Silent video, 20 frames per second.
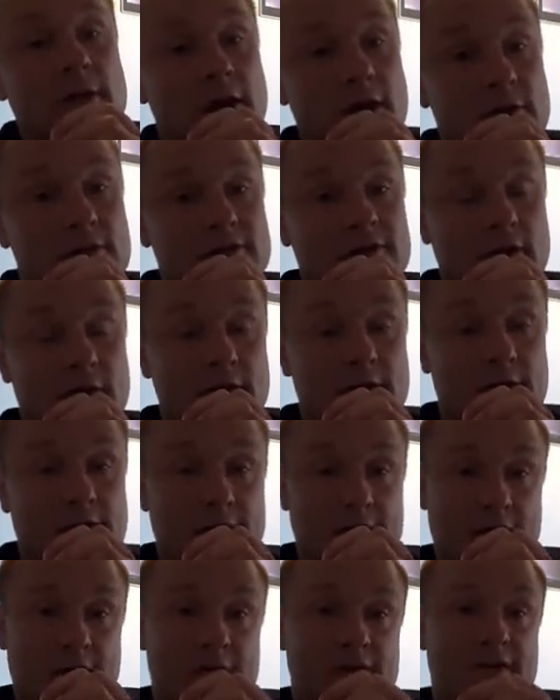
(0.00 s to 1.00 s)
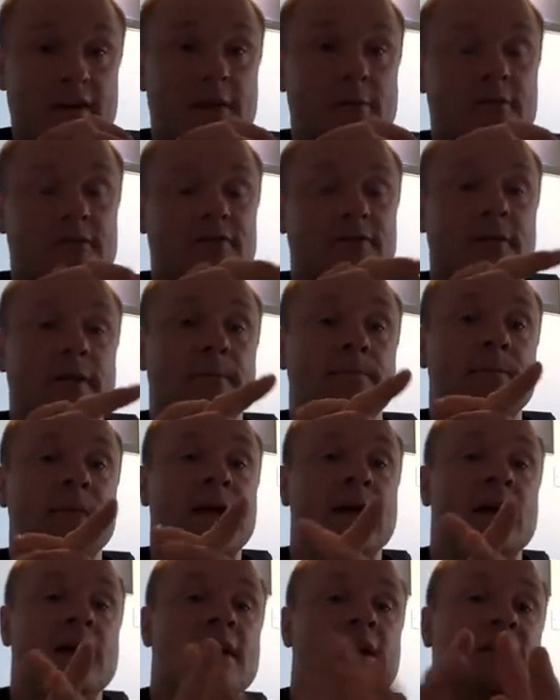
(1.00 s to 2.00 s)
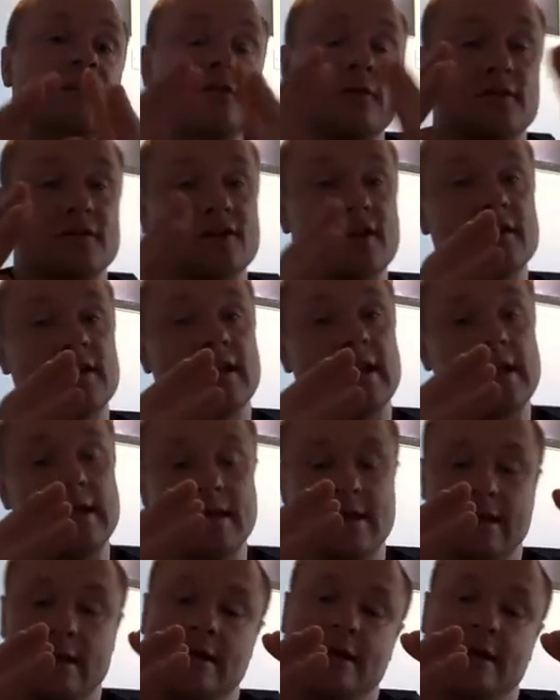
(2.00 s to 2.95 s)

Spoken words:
ozone in the Earth's atmosphere. So suddenly,